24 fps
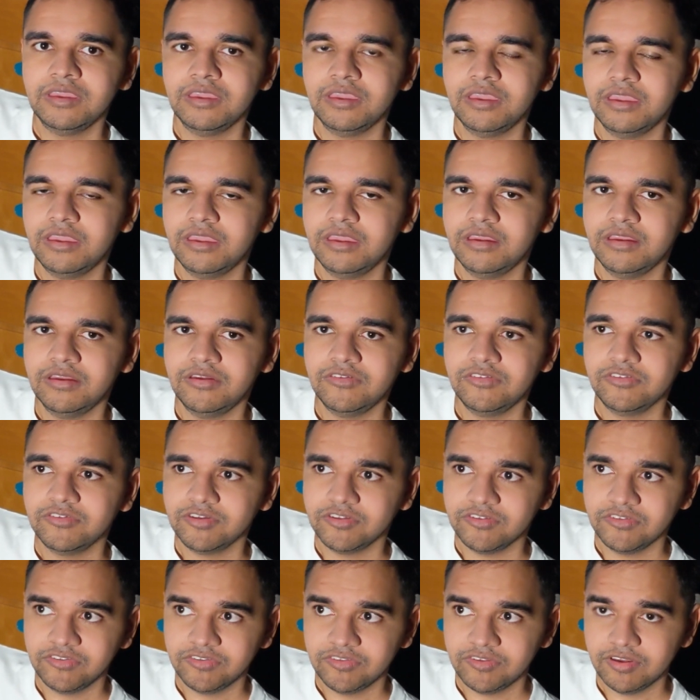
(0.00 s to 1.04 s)
is
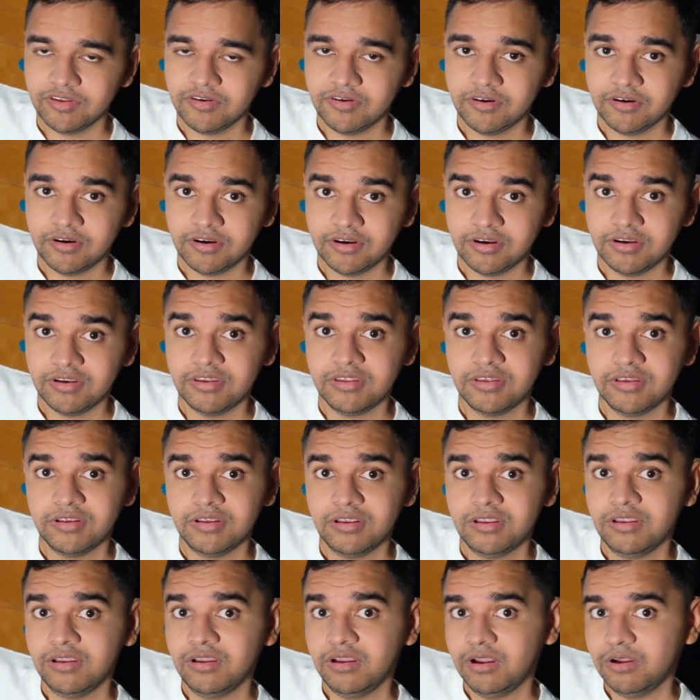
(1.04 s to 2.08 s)
considered
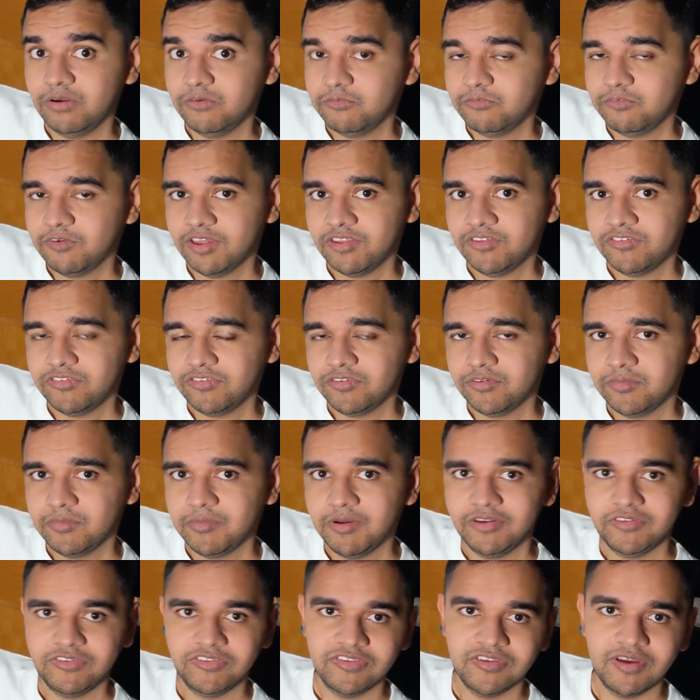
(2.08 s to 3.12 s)
offensive
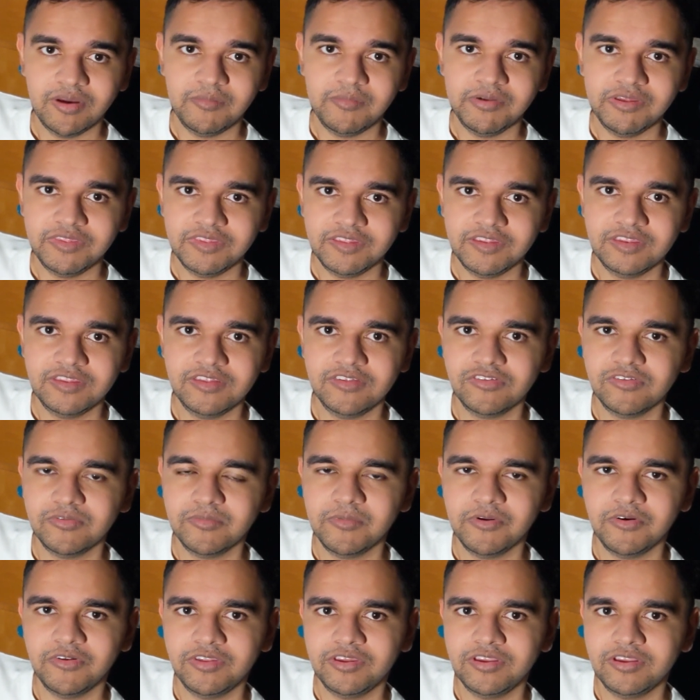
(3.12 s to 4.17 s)
by some in the
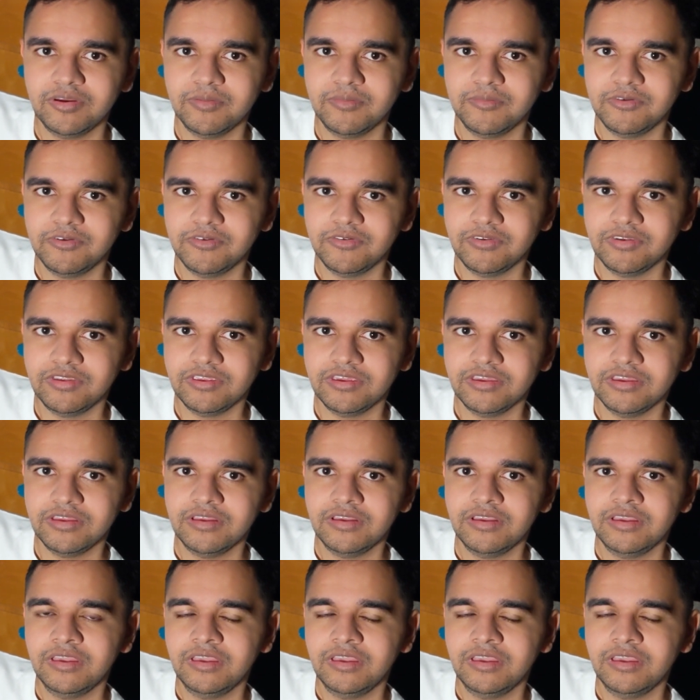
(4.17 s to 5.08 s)
disability community